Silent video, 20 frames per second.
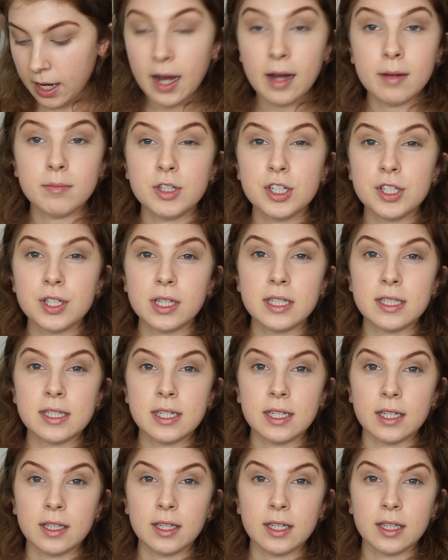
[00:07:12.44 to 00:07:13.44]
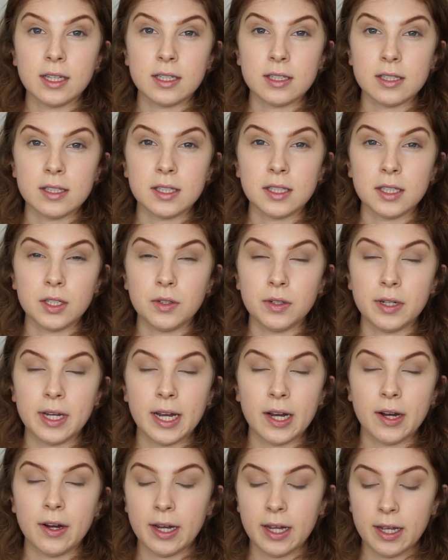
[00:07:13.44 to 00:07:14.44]
I'm just concealing this little
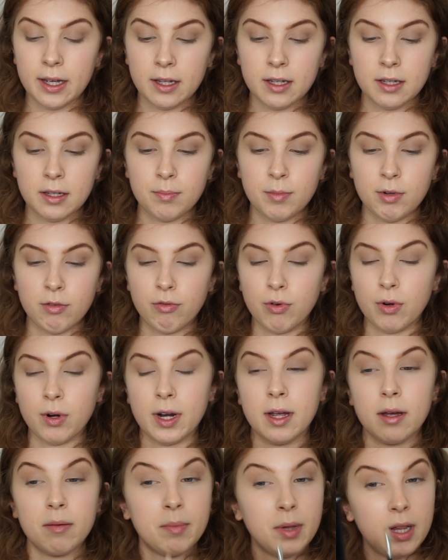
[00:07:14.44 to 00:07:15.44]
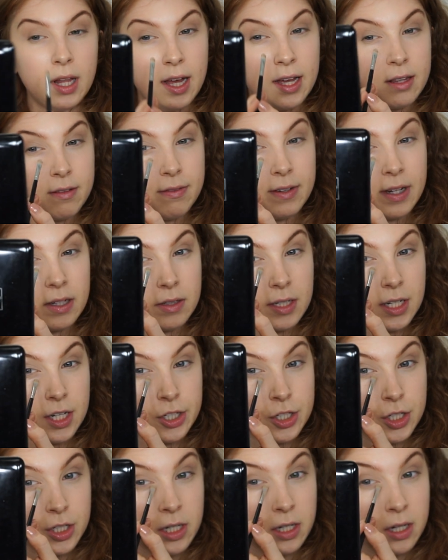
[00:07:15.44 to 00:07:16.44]
area before I apply the
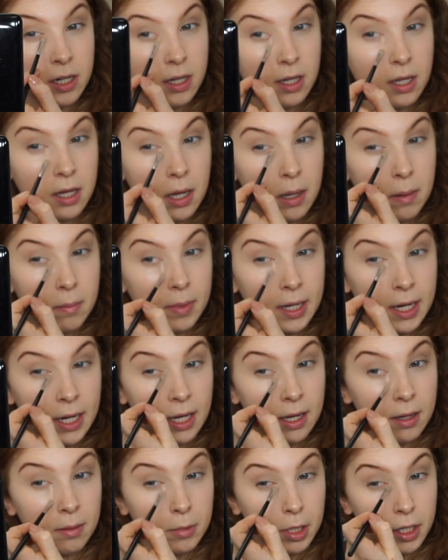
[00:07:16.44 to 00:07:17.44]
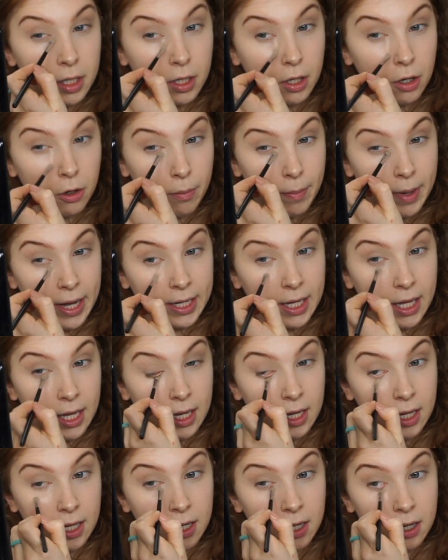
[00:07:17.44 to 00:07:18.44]
foundation, but I am going to go back
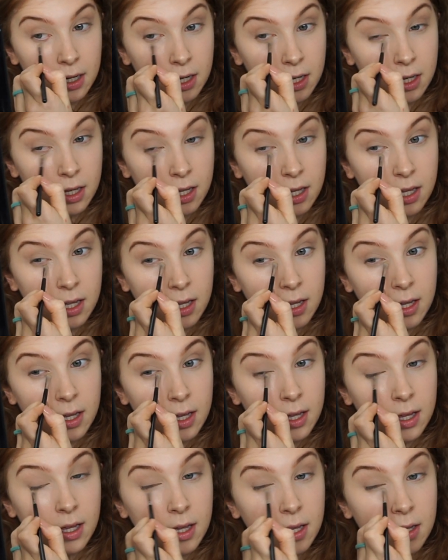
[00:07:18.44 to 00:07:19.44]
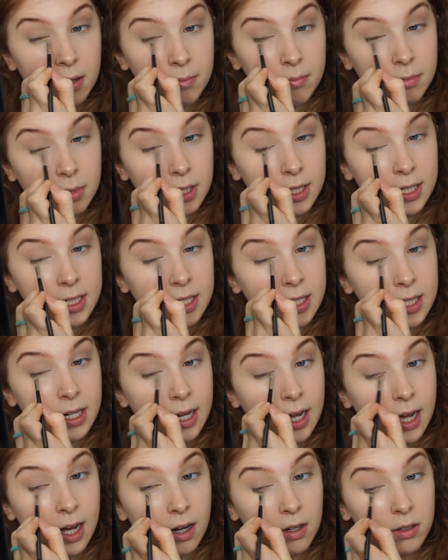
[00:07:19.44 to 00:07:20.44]
in and blend
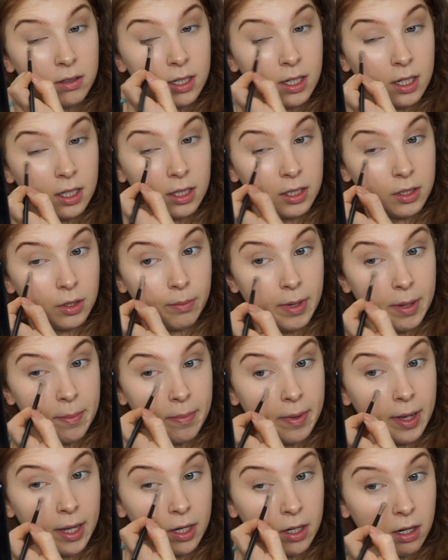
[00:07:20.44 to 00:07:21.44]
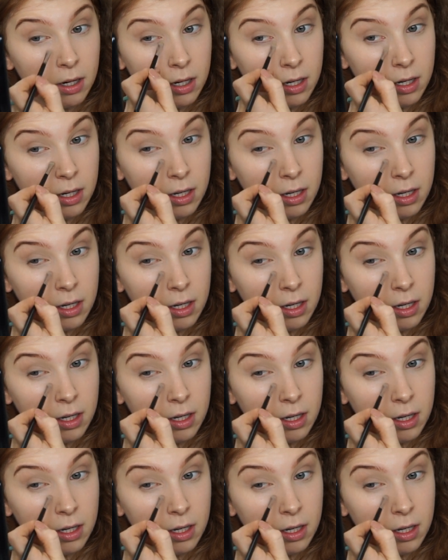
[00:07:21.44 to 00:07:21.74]
it out a little bit better.